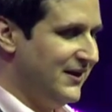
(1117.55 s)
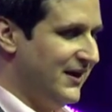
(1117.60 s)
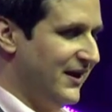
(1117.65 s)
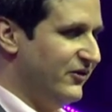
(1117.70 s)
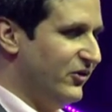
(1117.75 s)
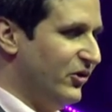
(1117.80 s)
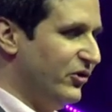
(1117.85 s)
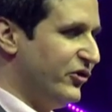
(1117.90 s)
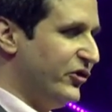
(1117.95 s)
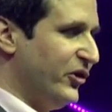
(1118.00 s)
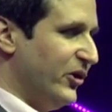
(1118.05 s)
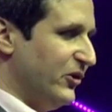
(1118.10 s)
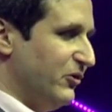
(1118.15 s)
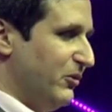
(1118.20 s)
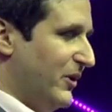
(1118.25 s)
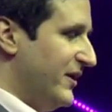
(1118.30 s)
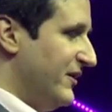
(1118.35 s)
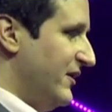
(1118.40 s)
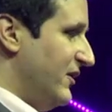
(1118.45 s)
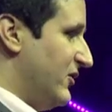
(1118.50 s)
And the third
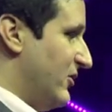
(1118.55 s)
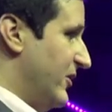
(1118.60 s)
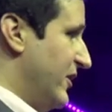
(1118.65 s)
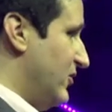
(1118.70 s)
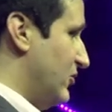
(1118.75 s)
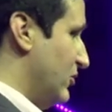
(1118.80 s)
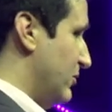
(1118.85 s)
one is going